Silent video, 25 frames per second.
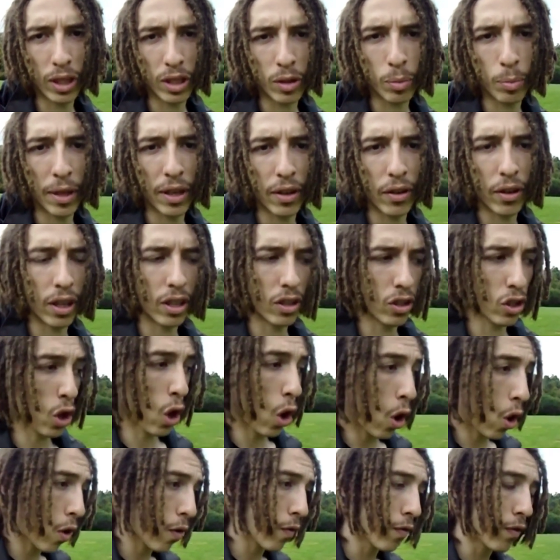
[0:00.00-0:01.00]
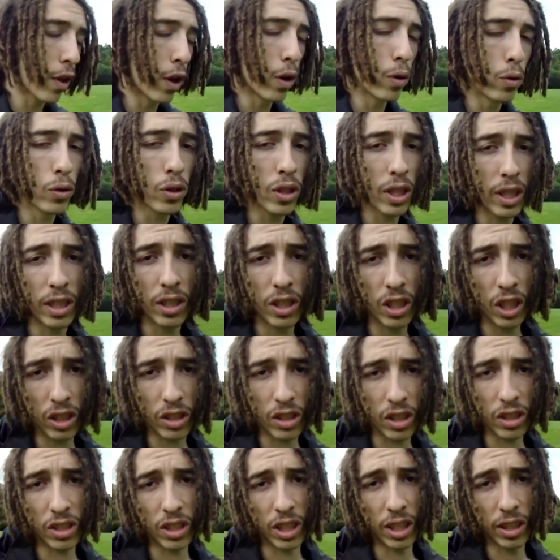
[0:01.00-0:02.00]
experience of those
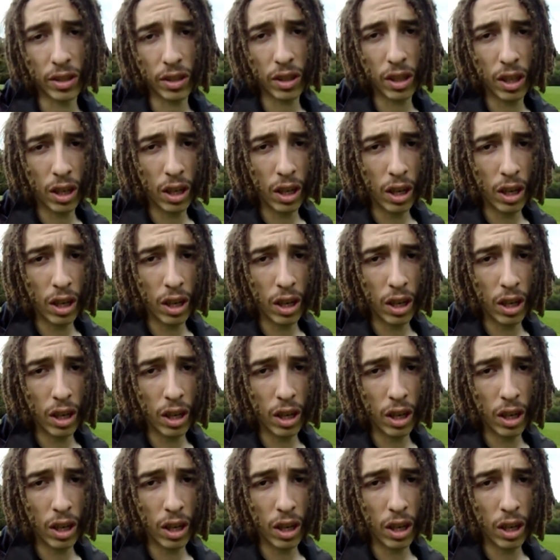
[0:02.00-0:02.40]
injustices.